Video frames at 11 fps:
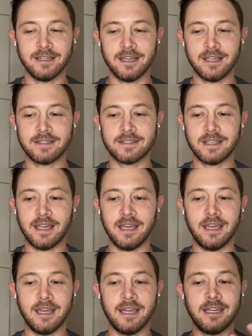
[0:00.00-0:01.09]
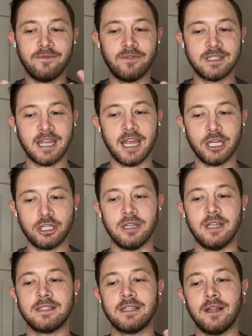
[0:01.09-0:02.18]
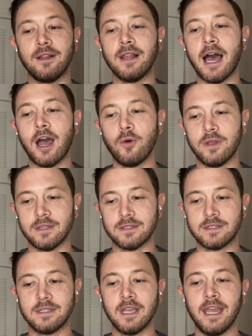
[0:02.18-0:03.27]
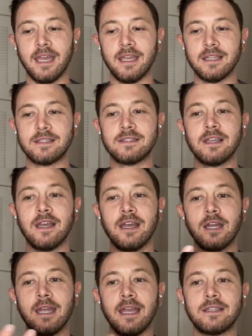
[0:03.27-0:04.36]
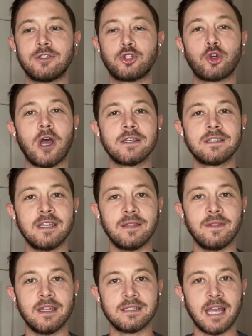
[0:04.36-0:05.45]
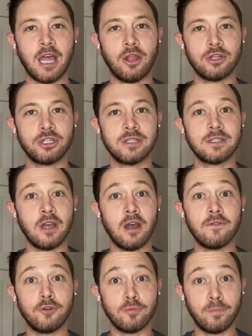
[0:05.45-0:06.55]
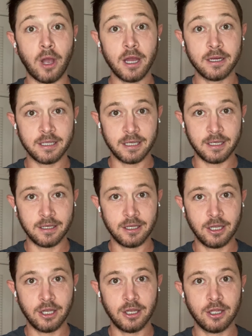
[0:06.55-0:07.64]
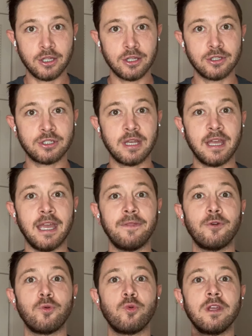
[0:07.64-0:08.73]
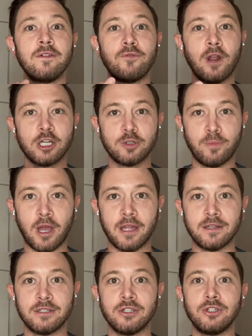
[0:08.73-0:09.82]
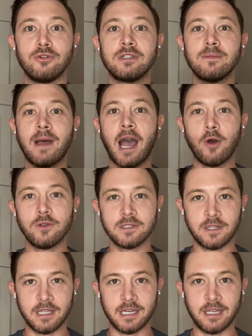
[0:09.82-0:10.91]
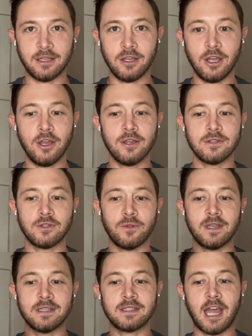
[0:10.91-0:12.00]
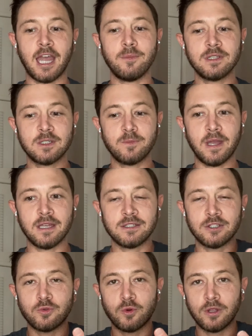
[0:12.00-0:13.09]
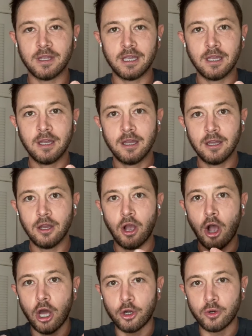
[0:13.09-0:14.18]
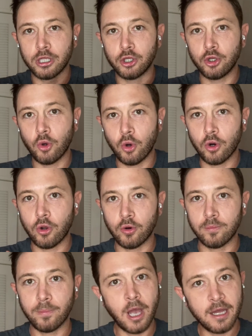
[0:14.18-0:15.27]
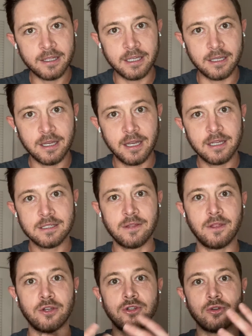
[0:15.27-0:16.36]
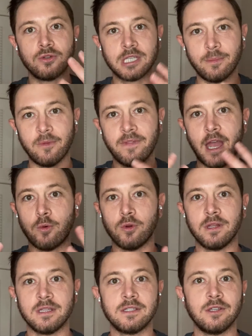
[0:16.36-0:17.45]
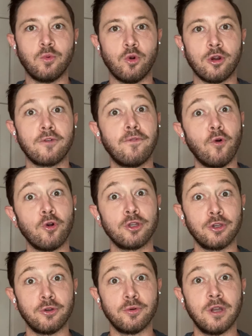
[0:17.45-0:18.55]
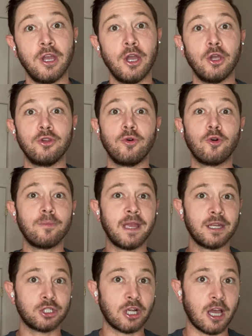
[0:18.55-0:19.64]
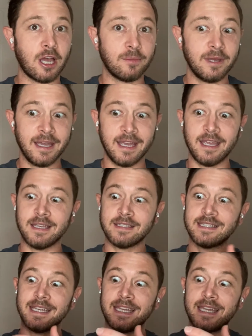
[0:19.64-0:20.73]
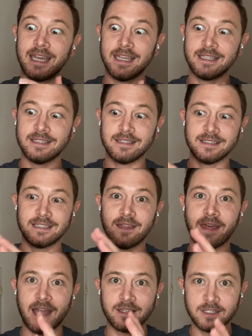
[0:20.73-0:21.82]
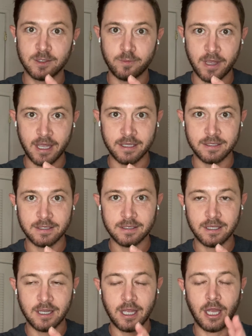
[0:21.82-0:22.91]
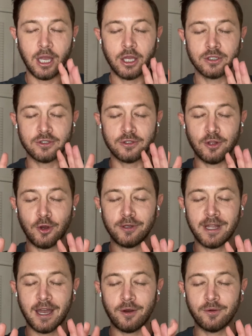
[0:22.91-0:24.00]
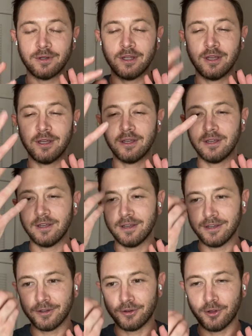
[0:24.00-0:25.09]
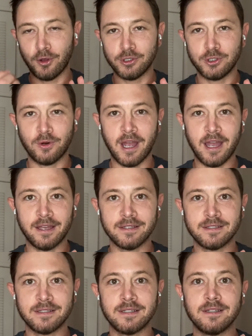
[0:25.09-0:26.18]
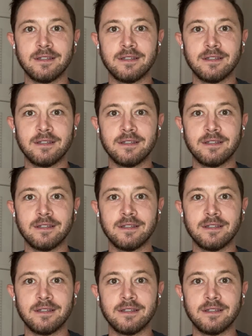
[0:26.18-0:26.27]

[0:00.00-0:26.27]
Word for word: It's an invitation. It's an allowance. It's trusting the intelligence of your body to hit the refresh button, to do some house cleaning. So this time and space is really honoring your own body to then do some of that releasing work for you. Your main job is to get to that space, slow down, close your eyes,